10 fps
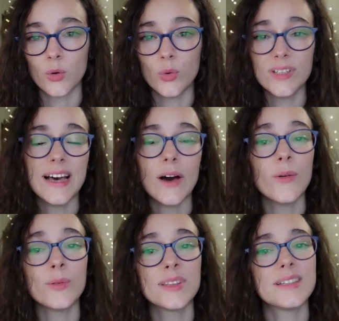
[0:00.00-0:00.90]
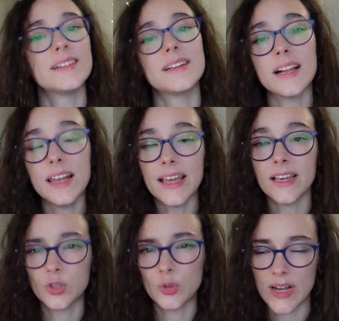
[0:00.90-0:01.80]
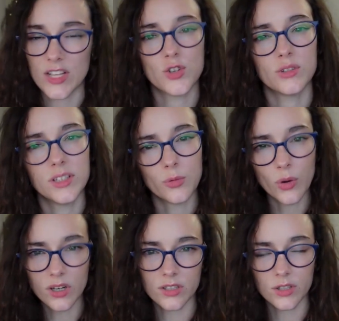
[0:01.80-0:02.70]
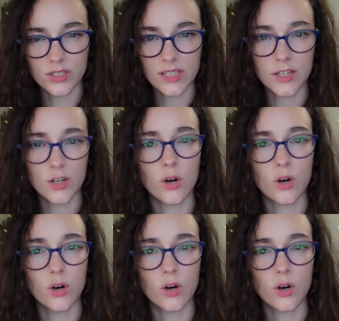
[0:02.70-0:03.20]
Without relying too much on the word order